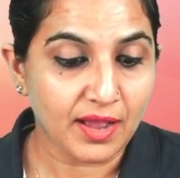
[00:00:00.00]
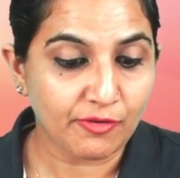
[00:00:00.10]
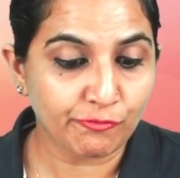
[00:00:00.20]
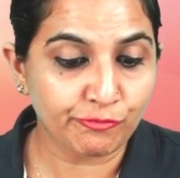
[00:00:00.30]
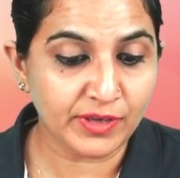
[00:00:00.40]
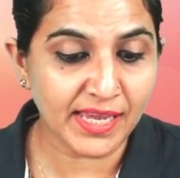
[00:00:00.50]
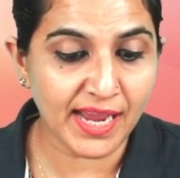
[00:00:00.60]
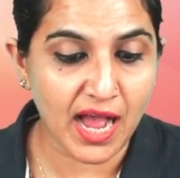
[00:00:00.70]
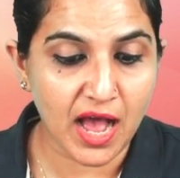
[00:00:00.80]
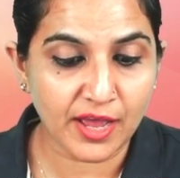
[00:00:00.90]
We
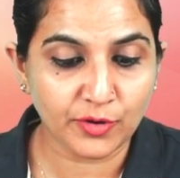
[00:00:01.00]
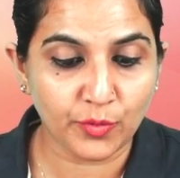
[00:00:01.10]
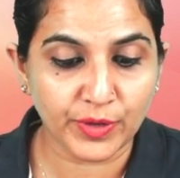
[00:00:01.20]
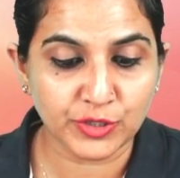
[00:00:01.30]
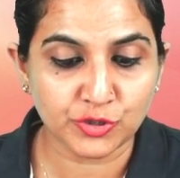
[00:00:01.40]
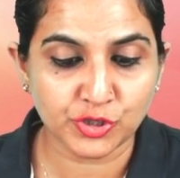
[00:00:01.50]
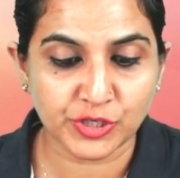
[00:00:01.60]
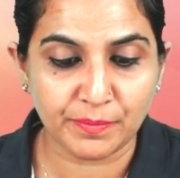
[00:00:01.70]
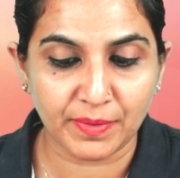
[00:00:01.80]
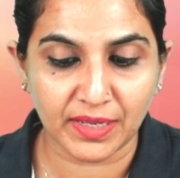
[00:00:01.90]
are going to
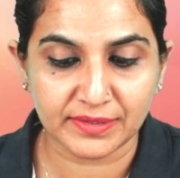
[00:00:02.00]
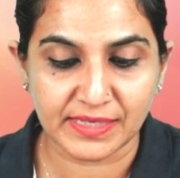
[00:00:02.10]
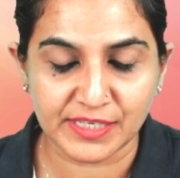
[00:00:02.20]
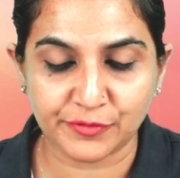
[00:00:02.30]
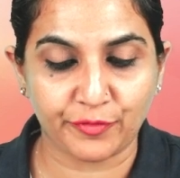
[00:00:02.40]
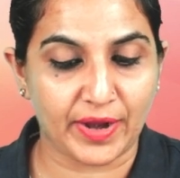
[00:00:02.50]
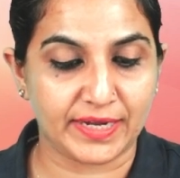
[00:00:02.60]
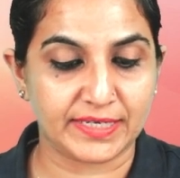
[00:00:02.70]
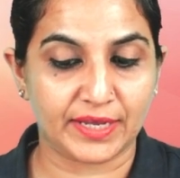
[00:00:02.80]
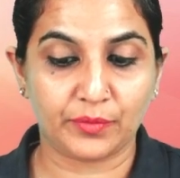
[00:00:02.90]
Shimla this Friday.